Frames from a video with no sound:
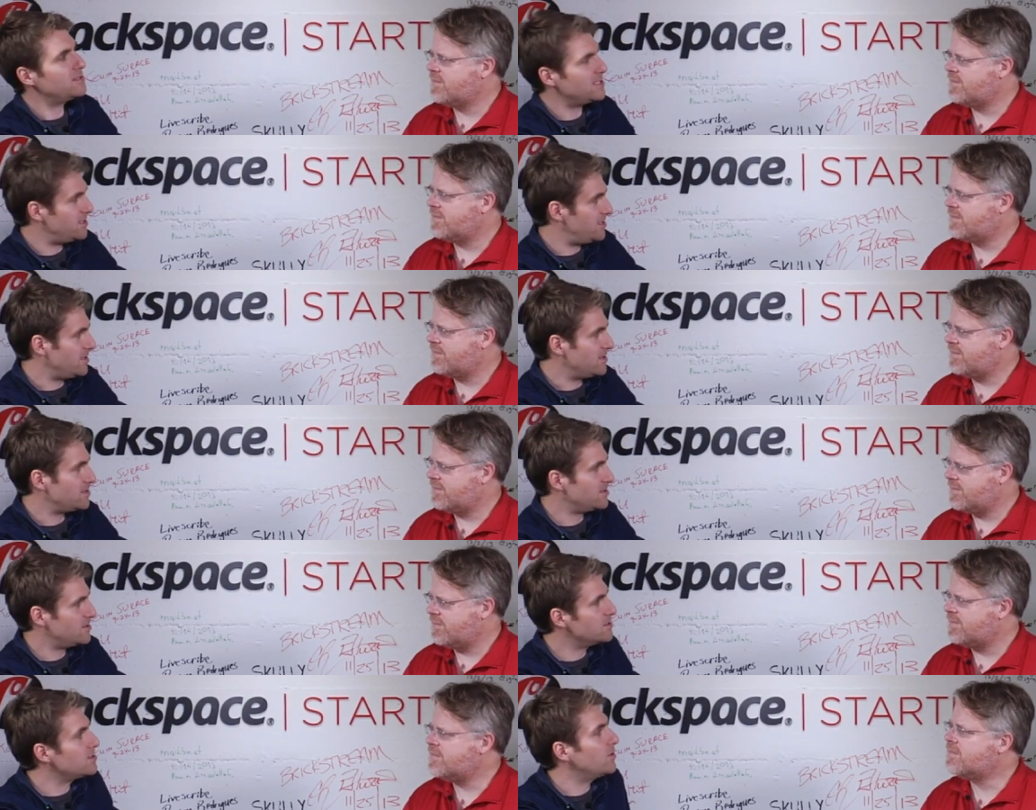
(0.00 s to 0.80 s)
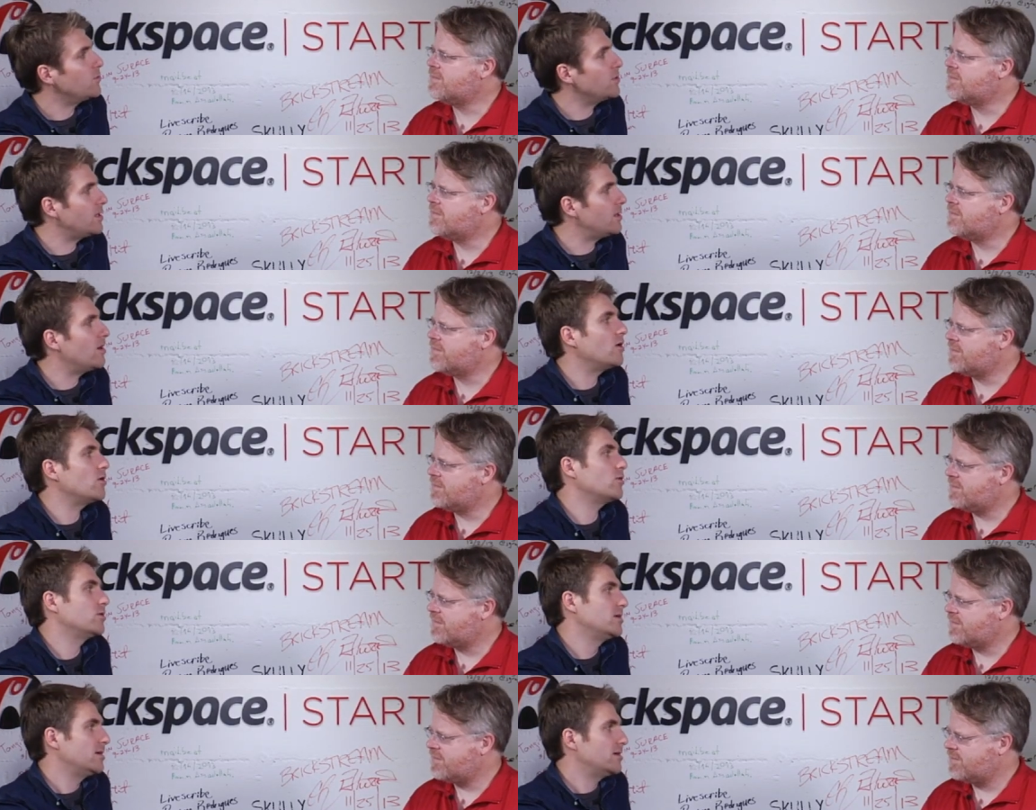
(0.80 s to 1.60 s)
Speaker 1: distance. So we
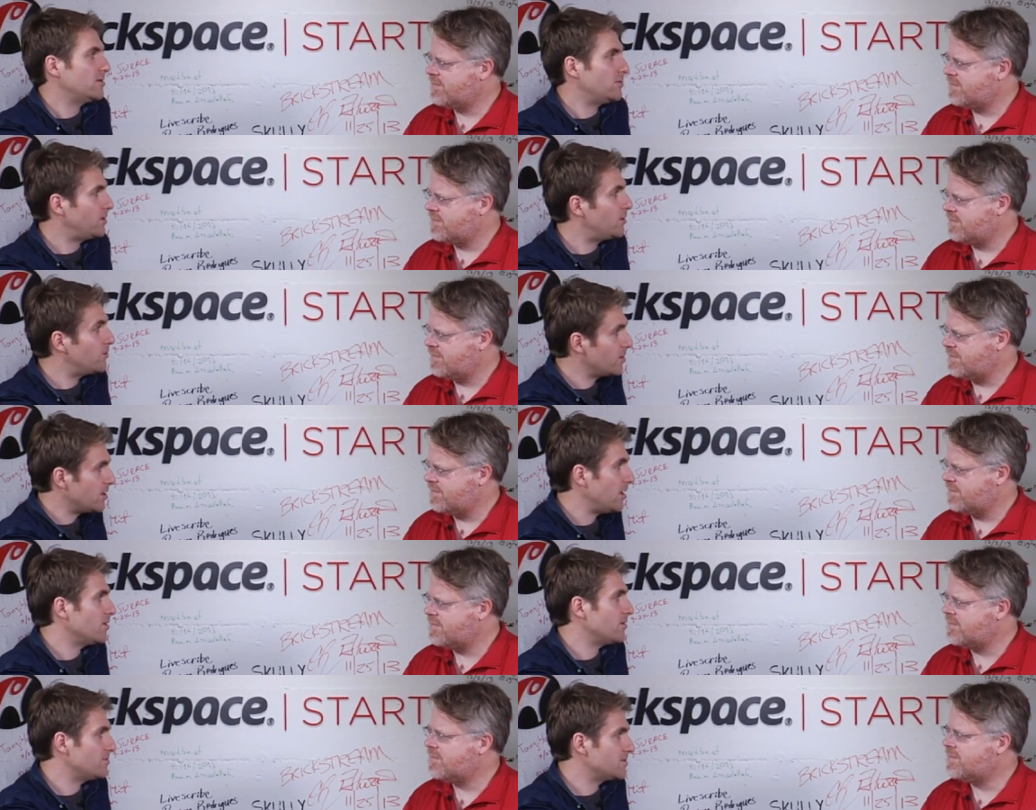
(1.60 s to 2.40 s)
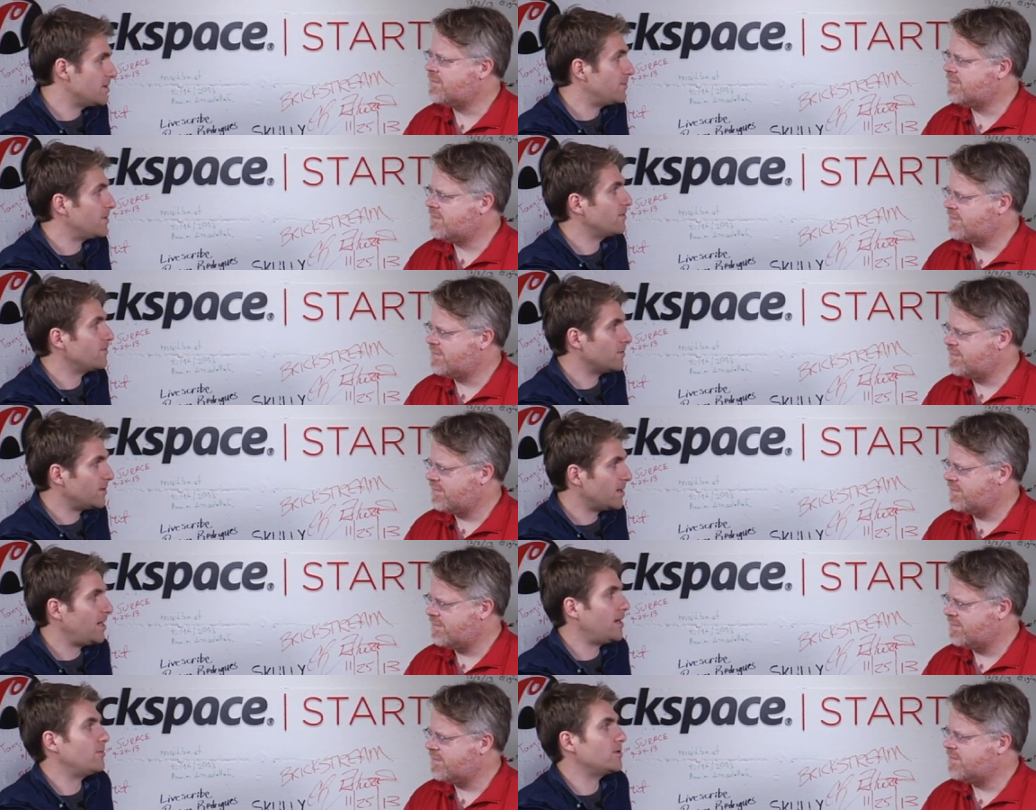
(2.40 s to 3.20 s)
know, we know the color of something from the
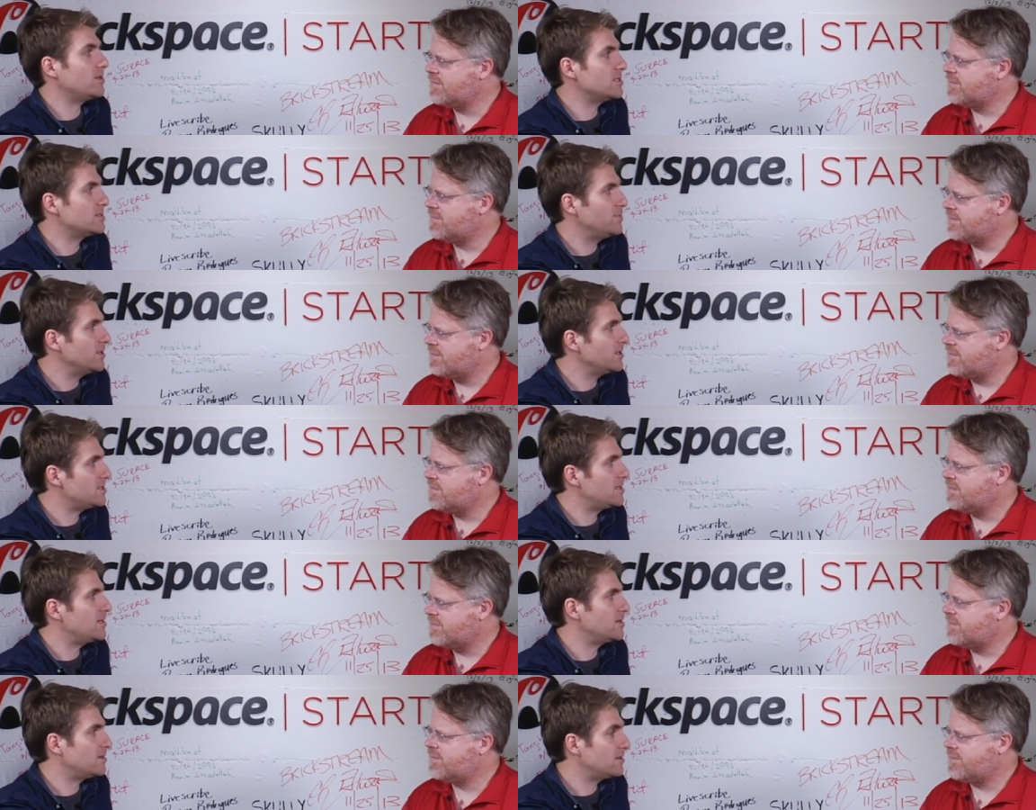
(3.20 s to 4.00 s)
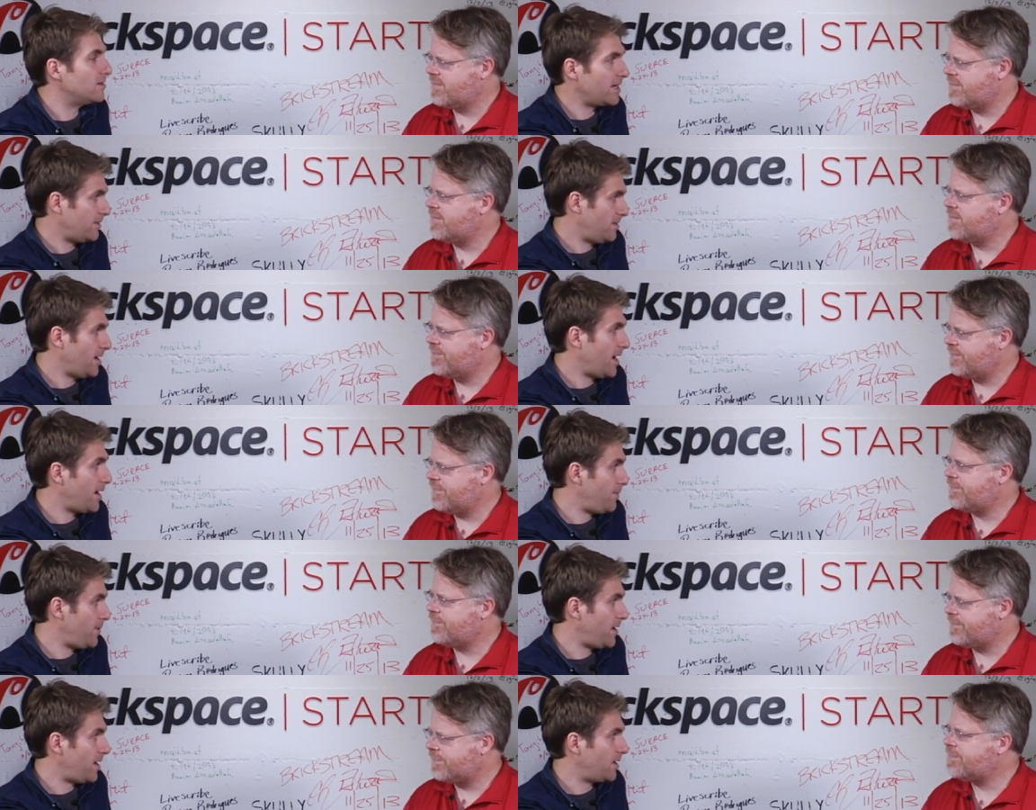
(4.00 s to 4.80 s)
camera that's built into like the
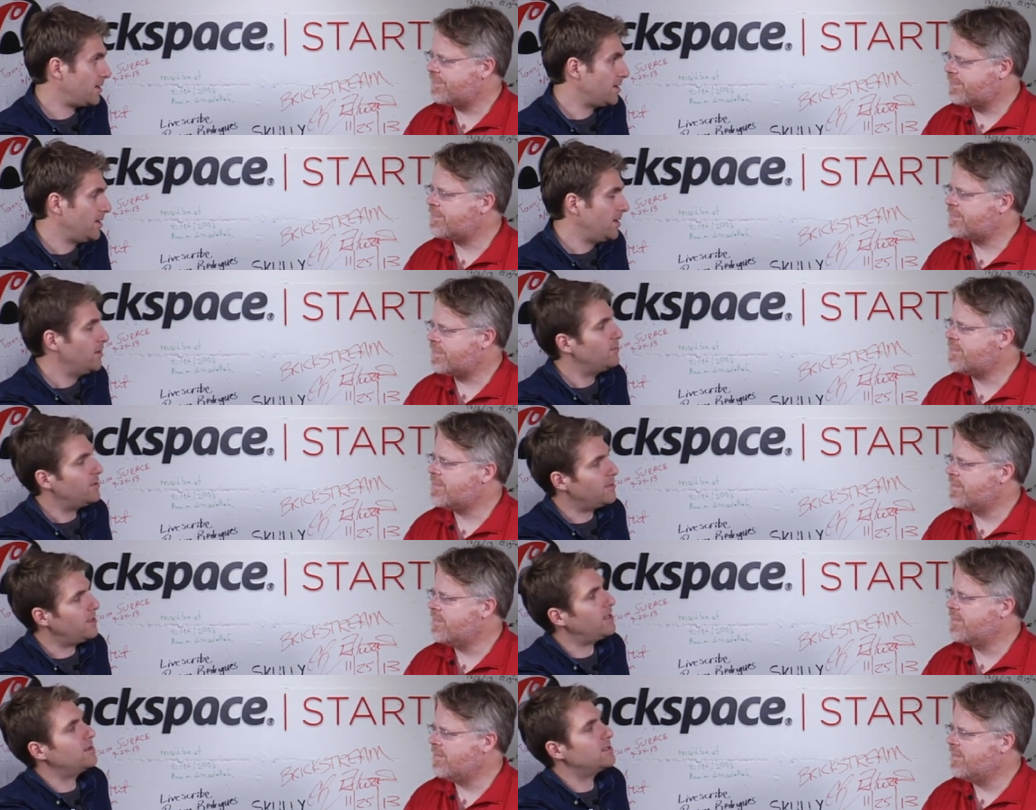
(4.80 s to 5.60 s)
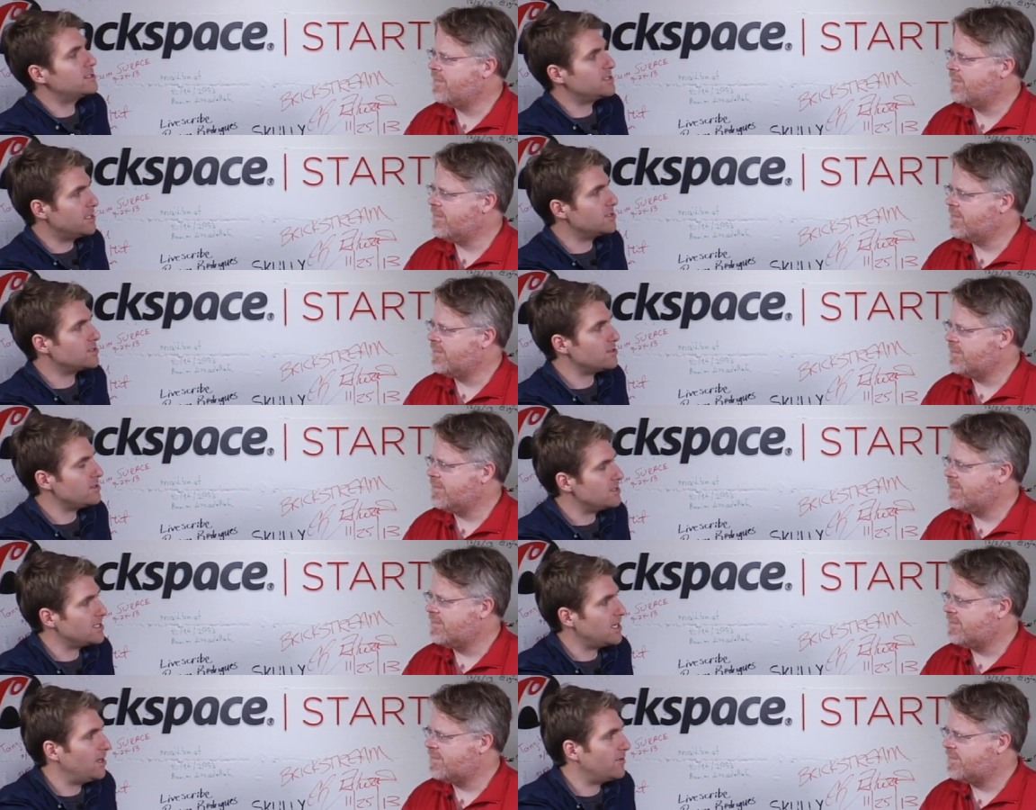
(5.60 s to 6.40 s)
iPad, but then the sensor
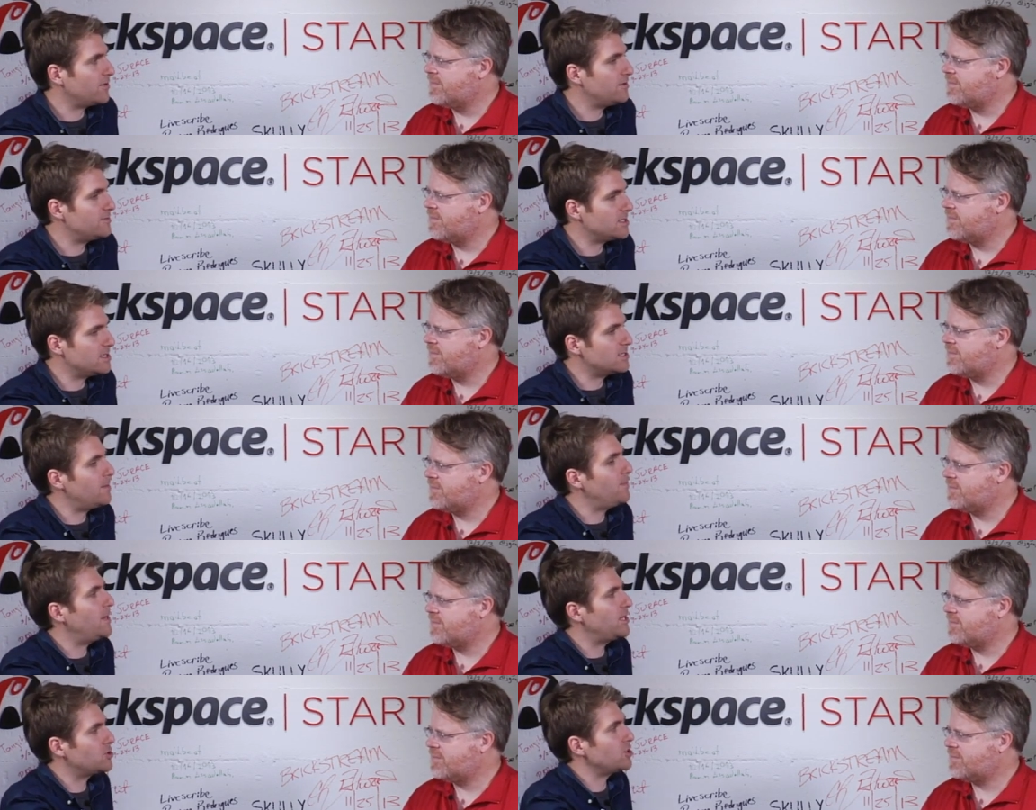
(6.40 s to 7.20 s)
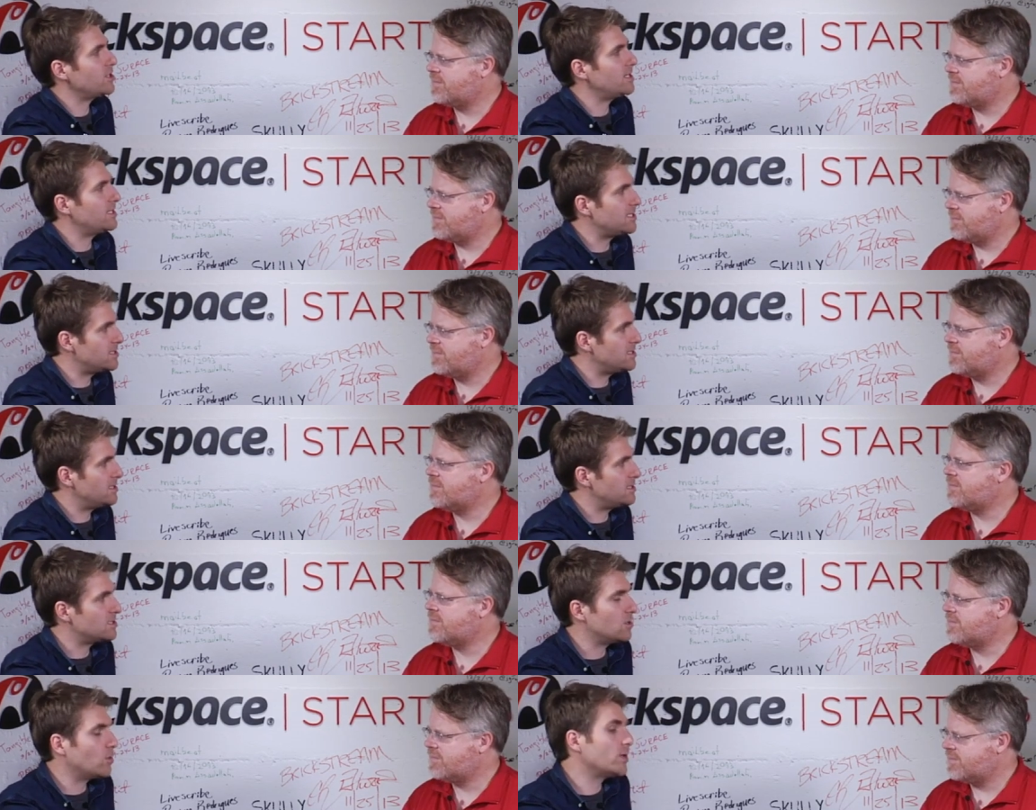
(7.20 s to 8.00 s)
itself gives us the metric
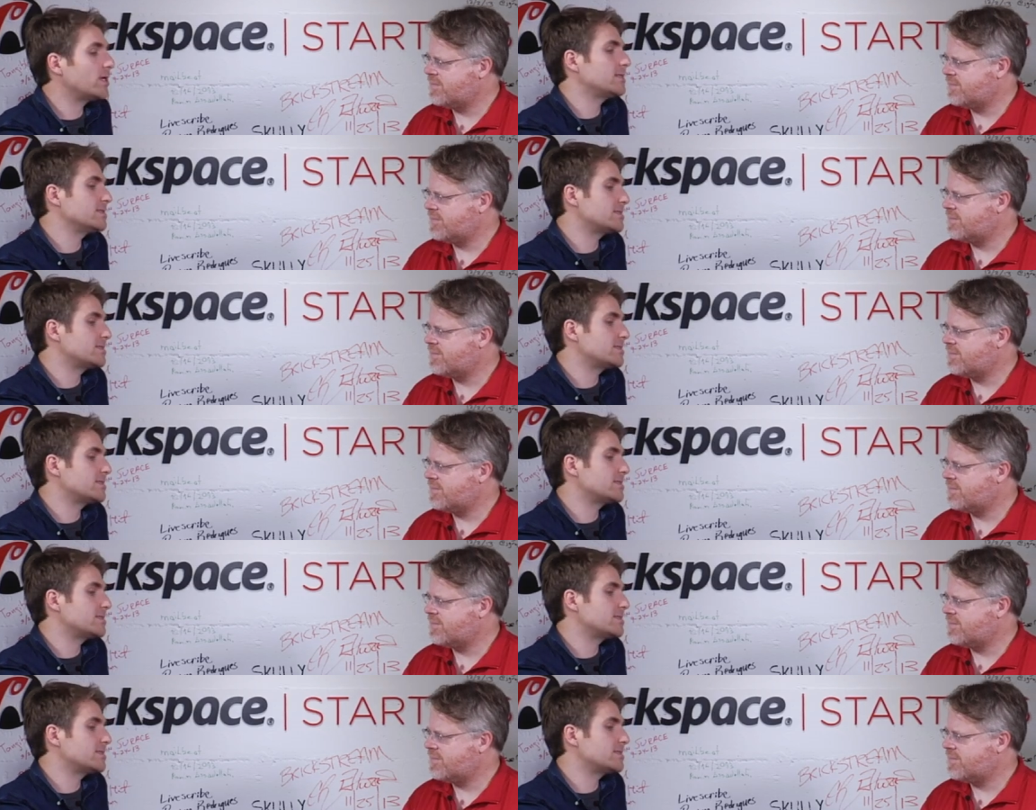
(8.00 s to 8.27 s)
distance. So we can